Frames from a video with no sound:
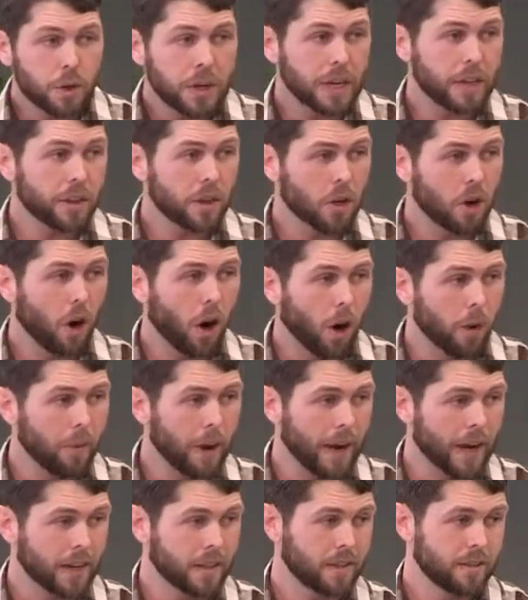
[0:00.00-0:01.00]
you get in a car
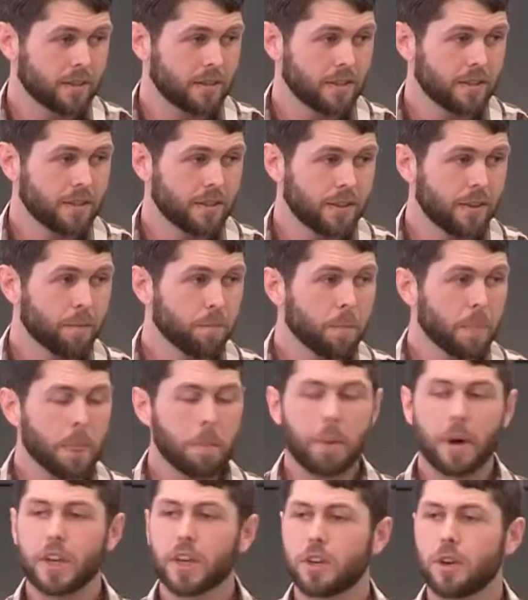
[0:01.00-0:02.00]
wreck.
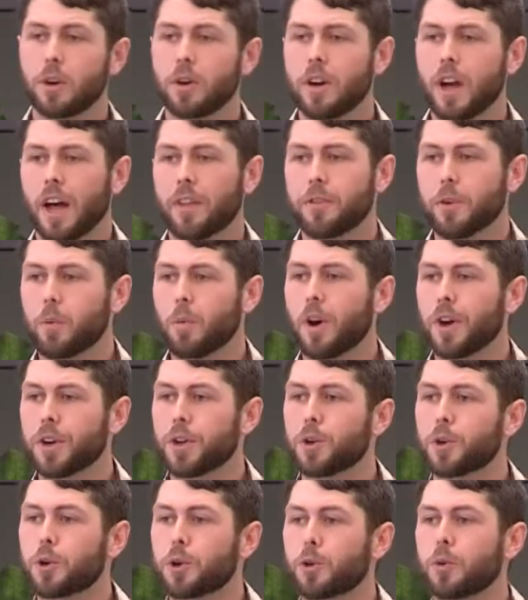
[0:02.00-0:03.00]
But you're not the one
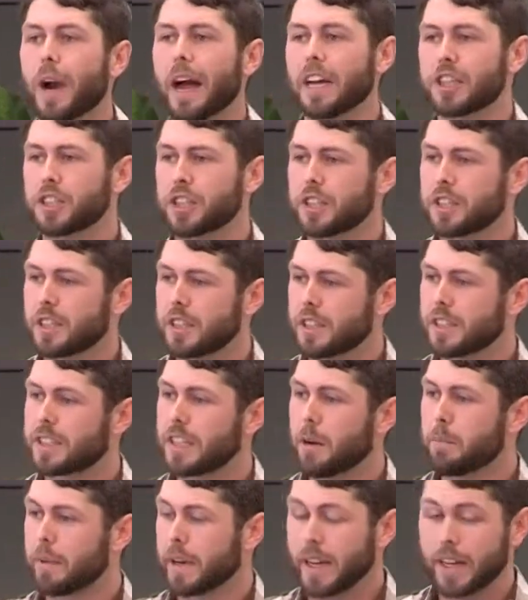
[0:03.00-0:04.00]
who crashes into
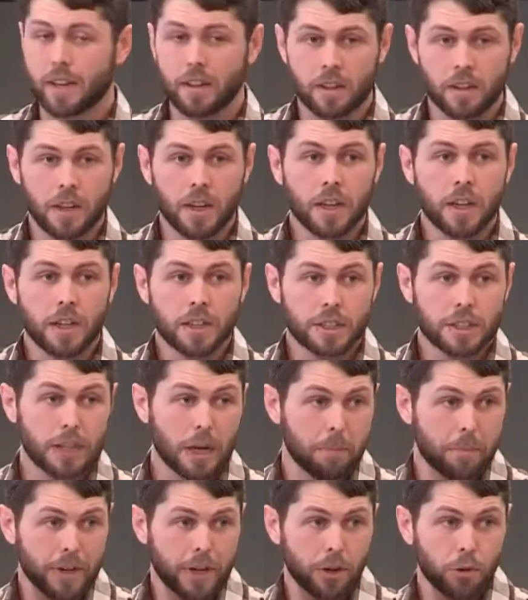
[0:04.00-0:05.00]
somebody.
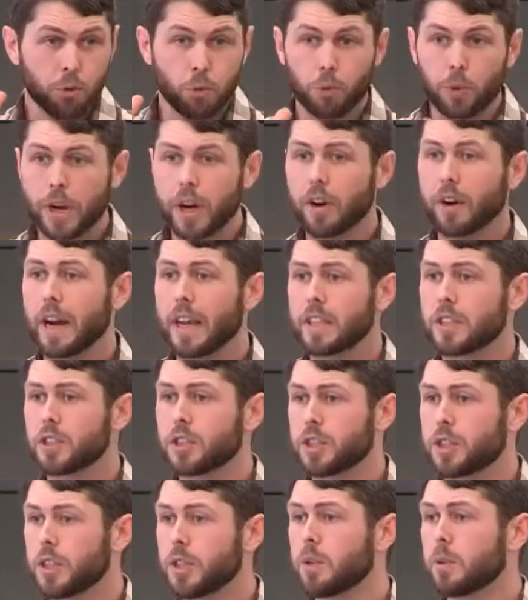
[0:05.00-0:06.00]
Somebody
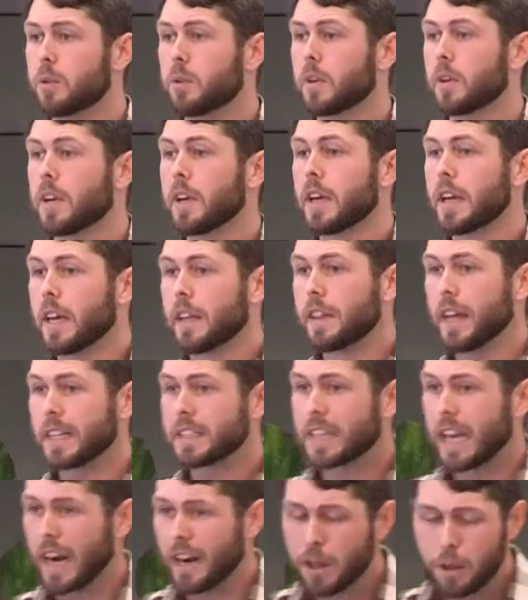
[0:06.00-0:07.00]
rear-ends you.
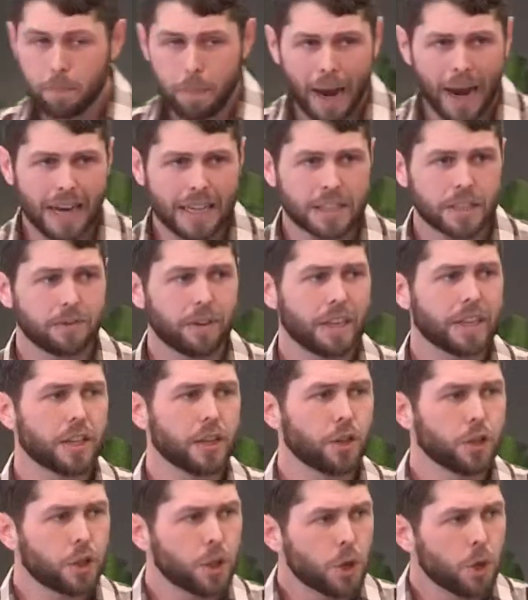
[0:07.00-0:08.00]
That's kind of the passive
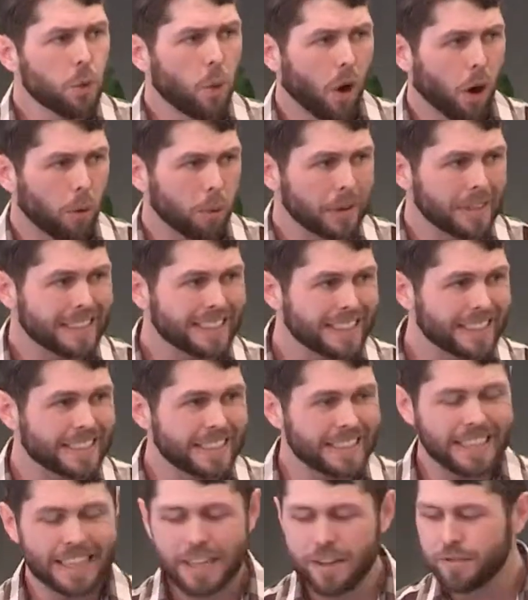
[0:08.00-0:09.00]
idea. You are
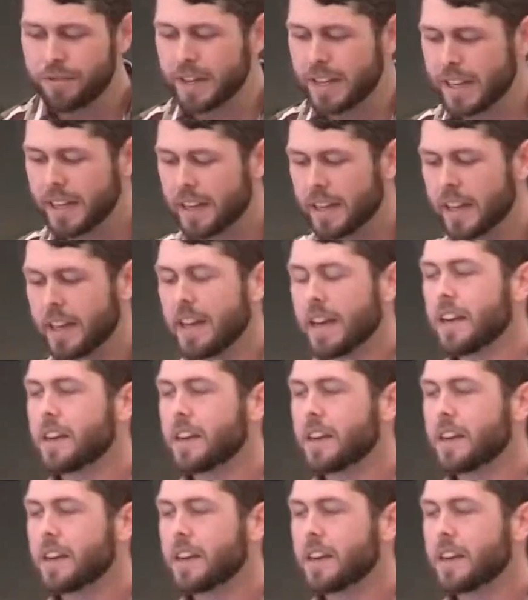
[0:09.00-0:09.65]
receiving